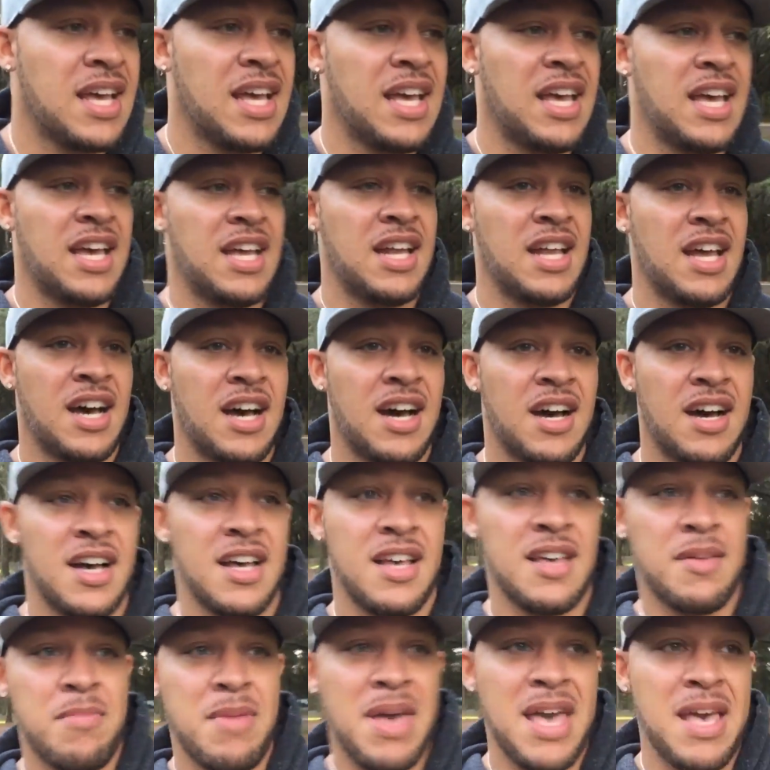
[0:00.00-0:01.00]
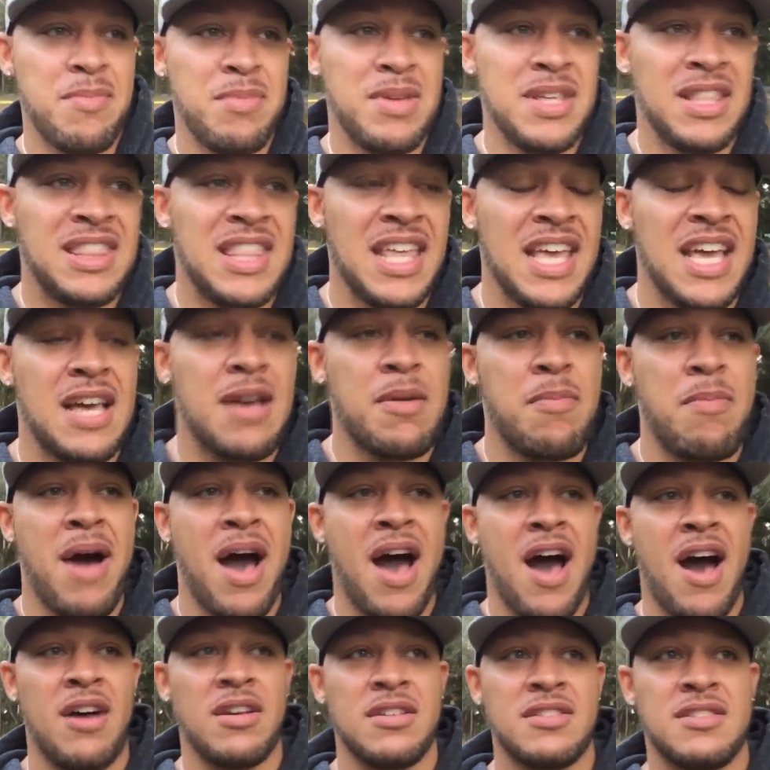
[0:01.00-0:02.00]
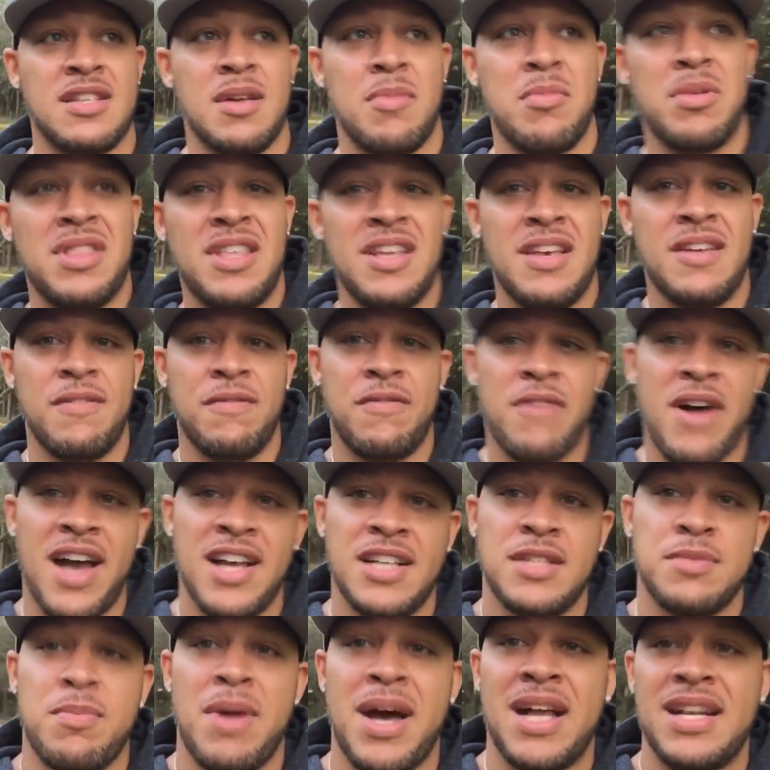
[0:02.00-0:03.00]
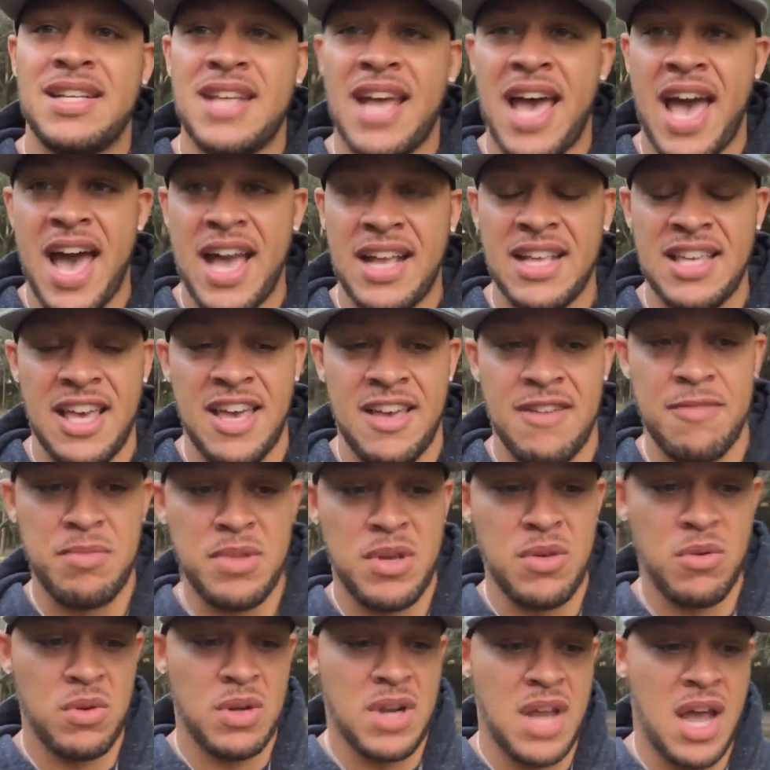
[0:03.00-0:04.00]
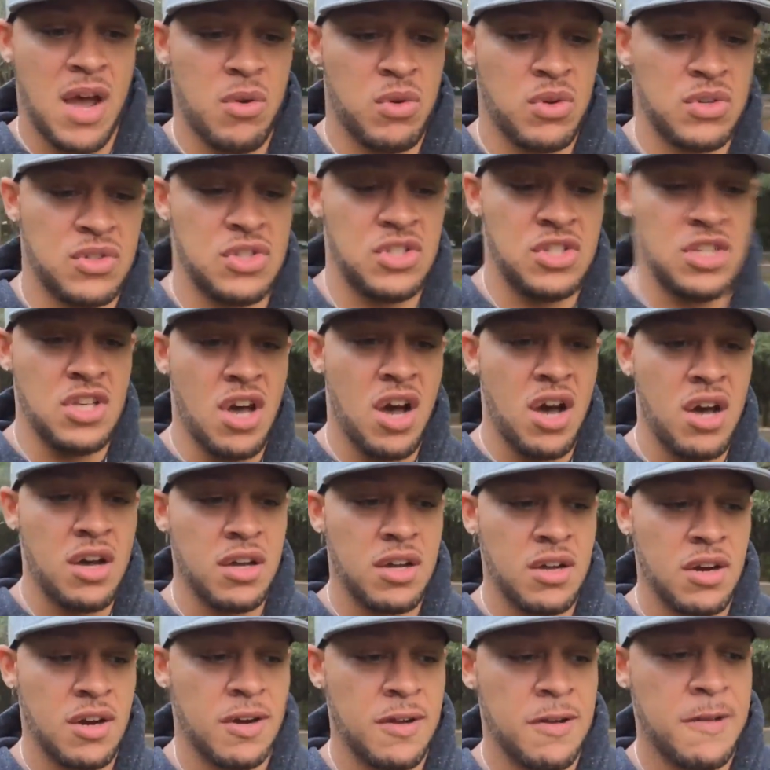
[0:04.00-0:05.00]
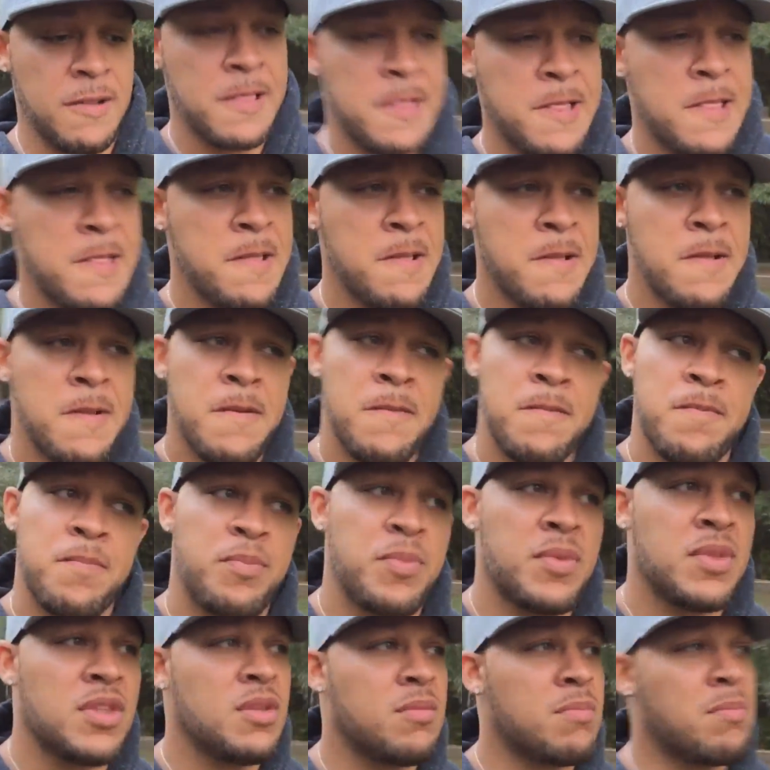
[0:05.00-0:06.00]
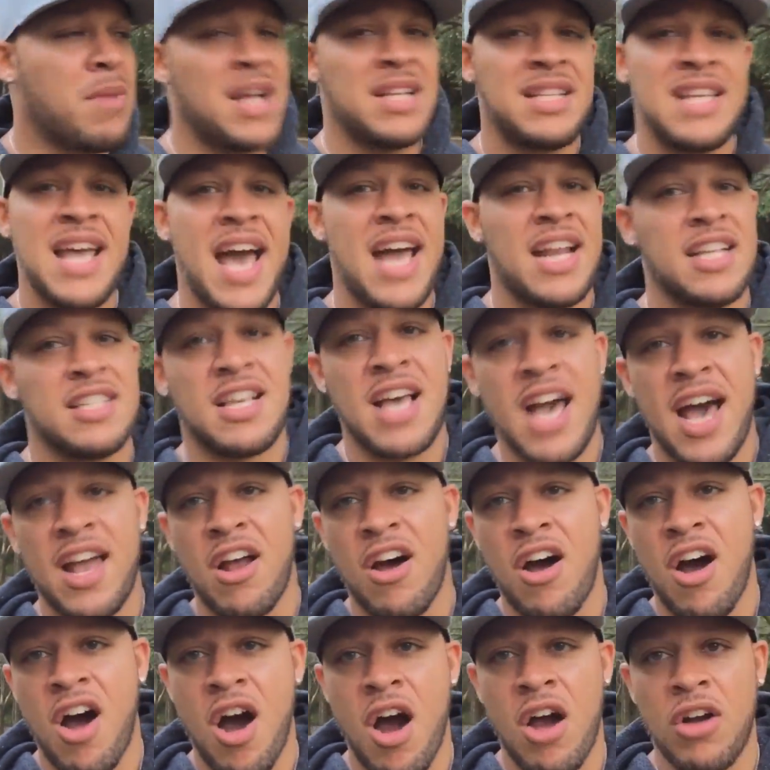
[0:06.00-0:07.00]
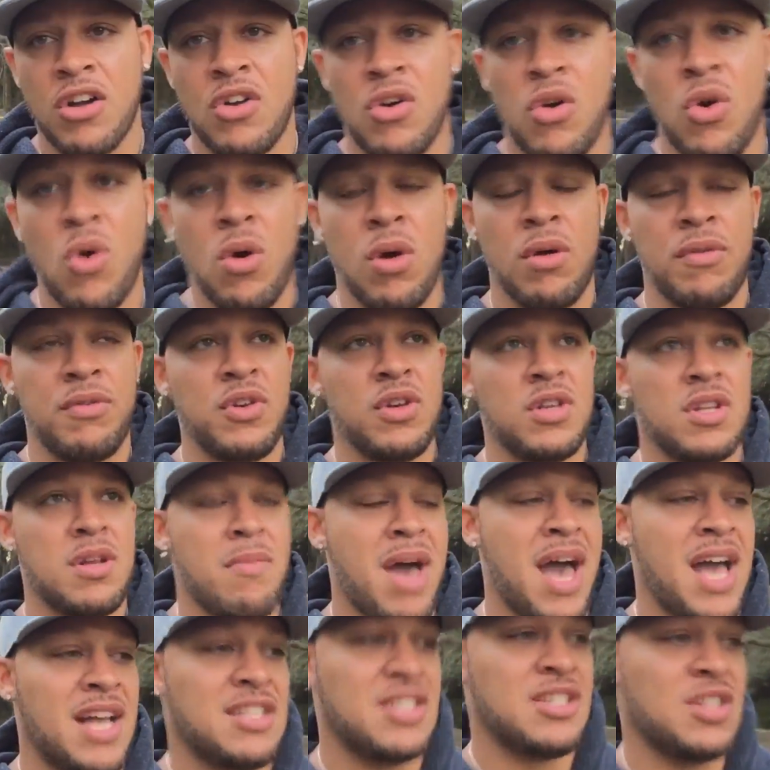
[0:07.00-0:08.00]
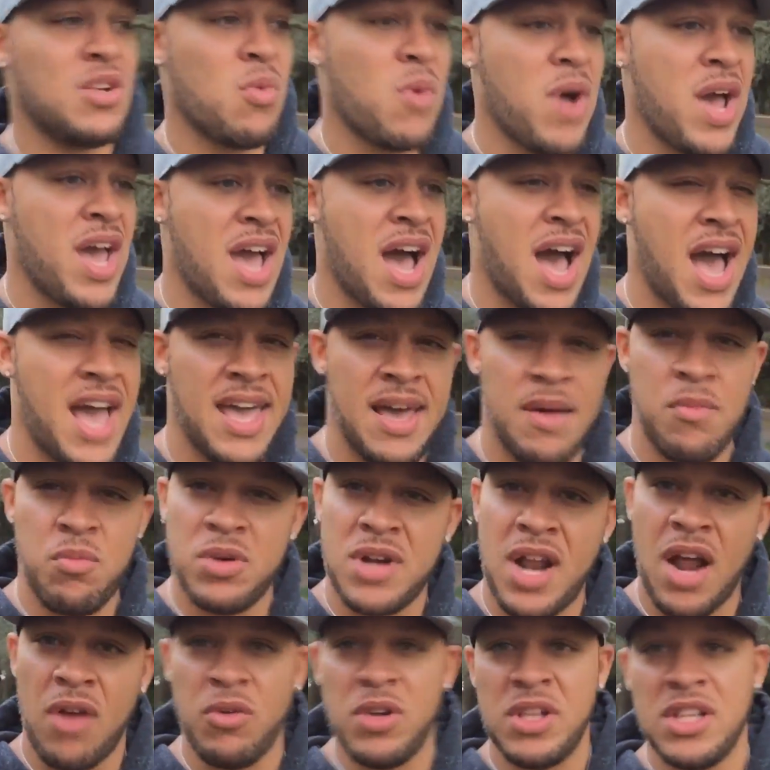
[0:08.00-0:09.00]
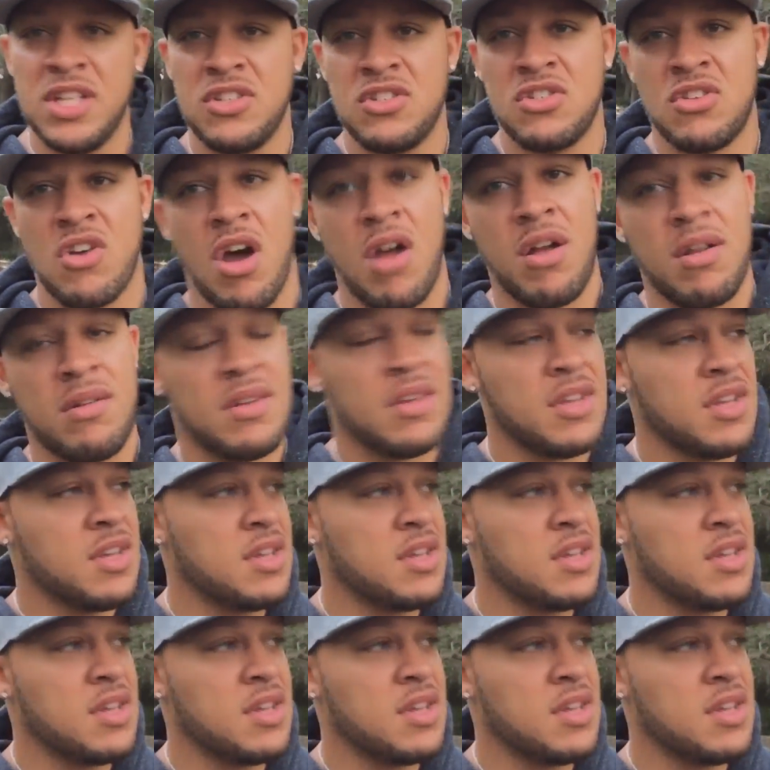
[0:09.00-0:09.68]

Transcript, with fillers: And uh, it made me think about some of the advice my dad gave me when I was younger. My dad is kind of hardcore, if you can imagine the way I am when I really start